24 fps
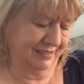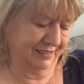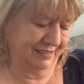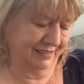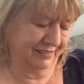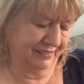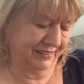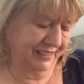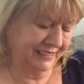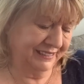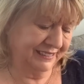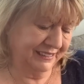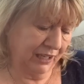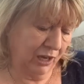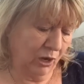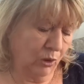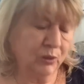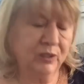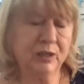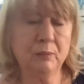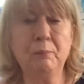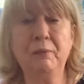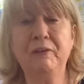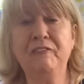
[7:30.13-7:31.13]
This eau
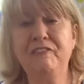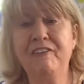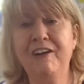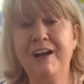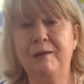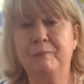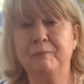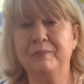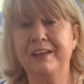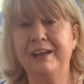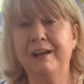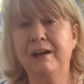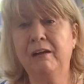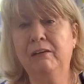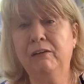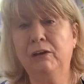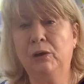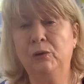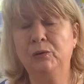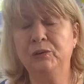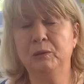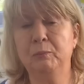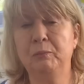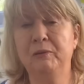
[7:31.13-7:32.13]
de parfum, they are
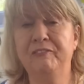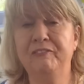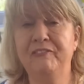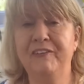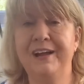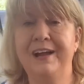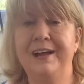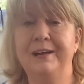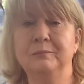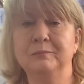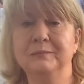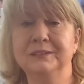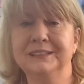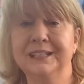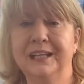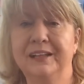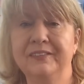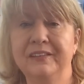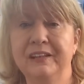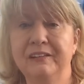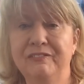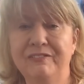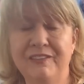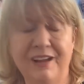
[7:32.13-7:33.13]
eau de parfums, and
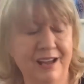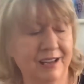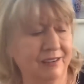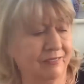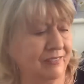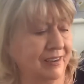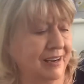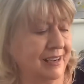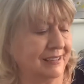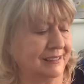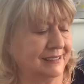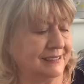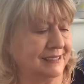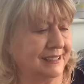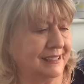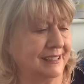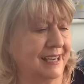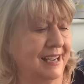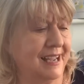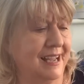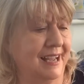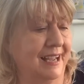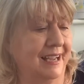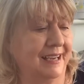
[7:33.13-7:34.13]
they're
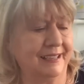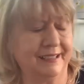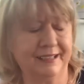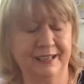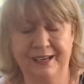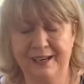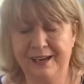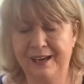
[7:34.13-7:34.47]
£5.99.